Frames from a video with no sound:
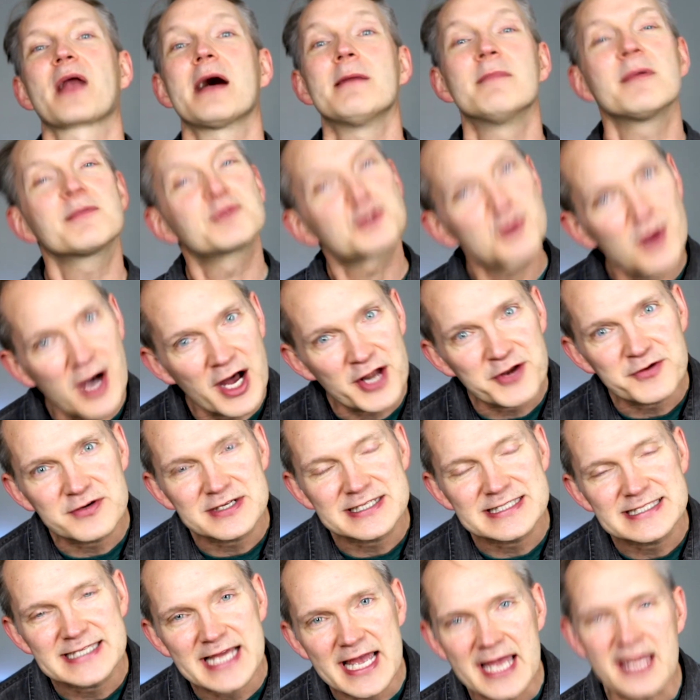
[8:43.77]
I'm up to
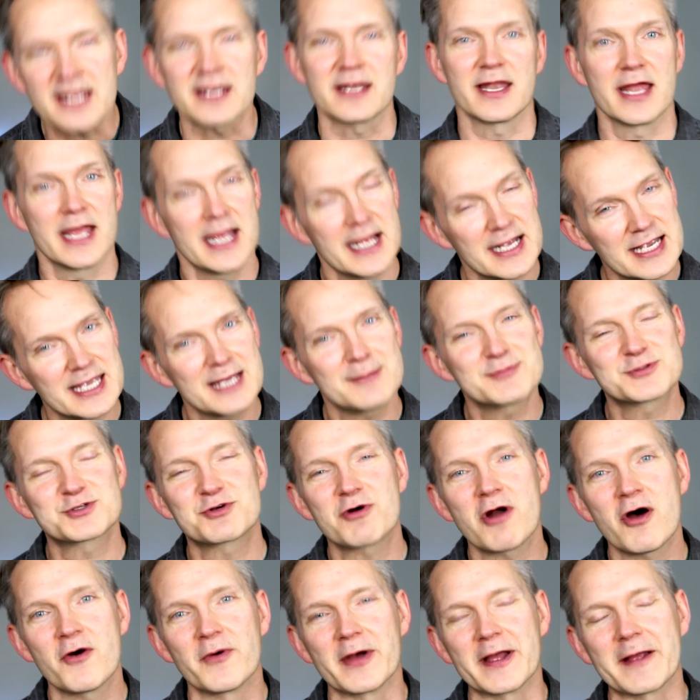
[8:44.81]
110. It keeps
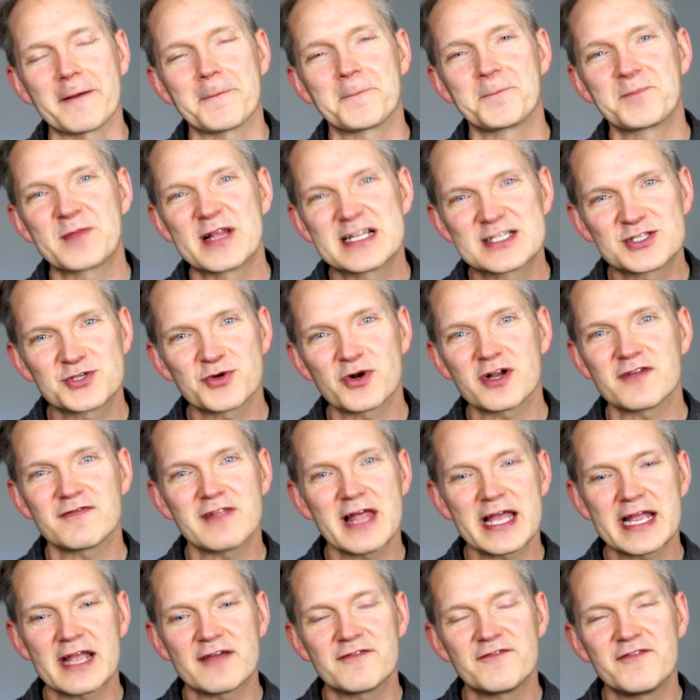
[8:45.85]
growing. It's sort of
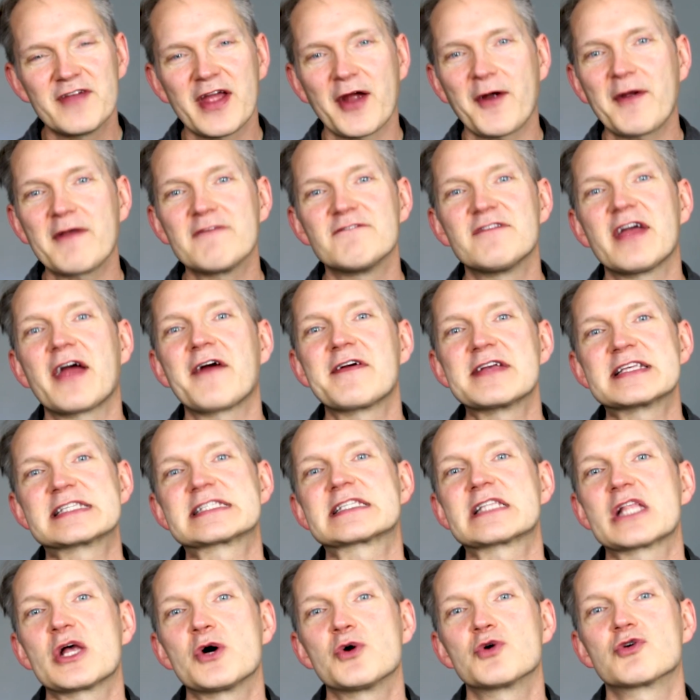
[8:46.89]
like a very, very
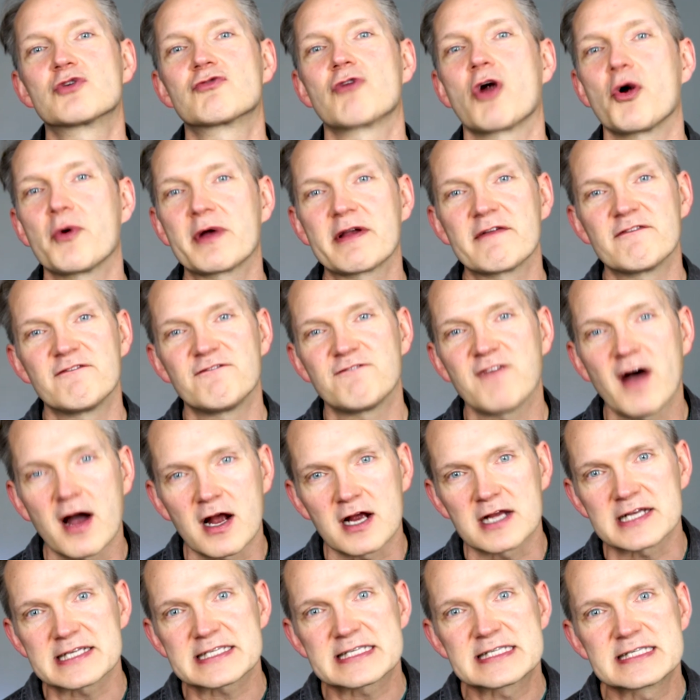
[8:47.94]
slow growing
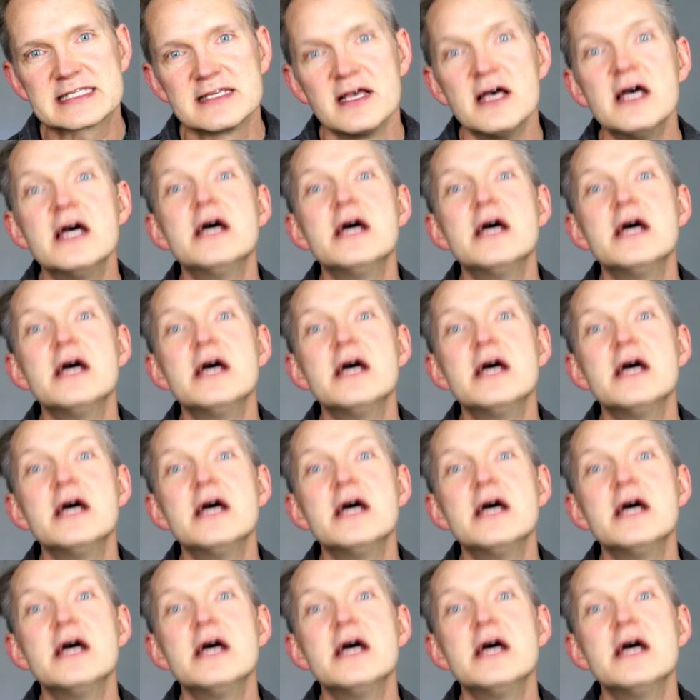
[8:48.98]
fungus.